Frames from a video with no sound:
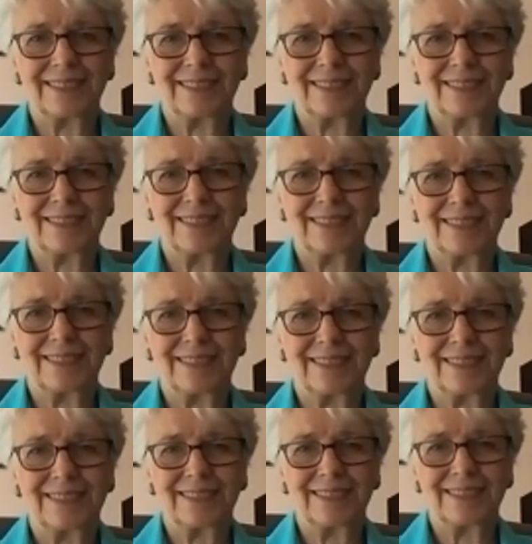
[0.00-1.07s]

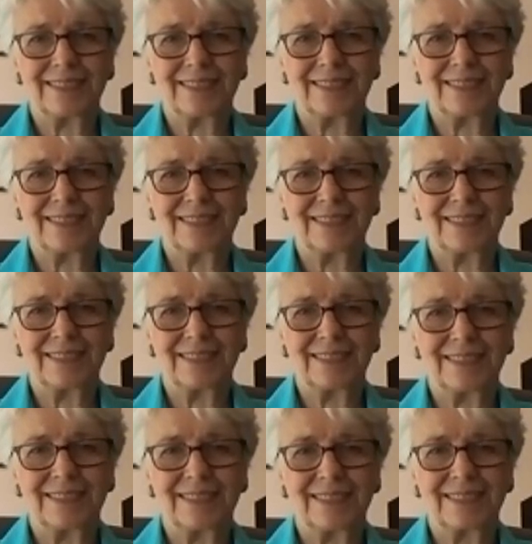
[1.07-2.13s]

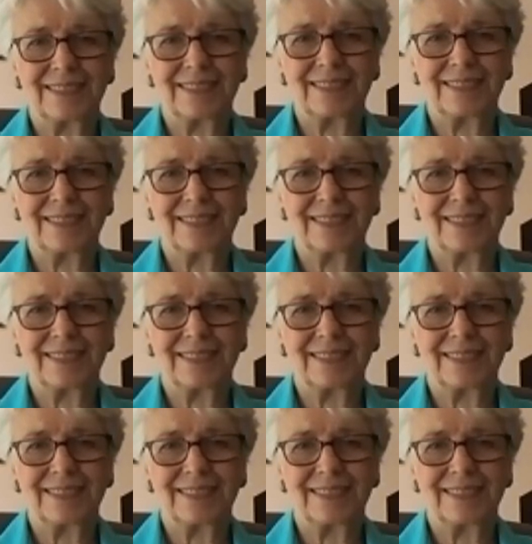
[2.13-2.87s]
(silent)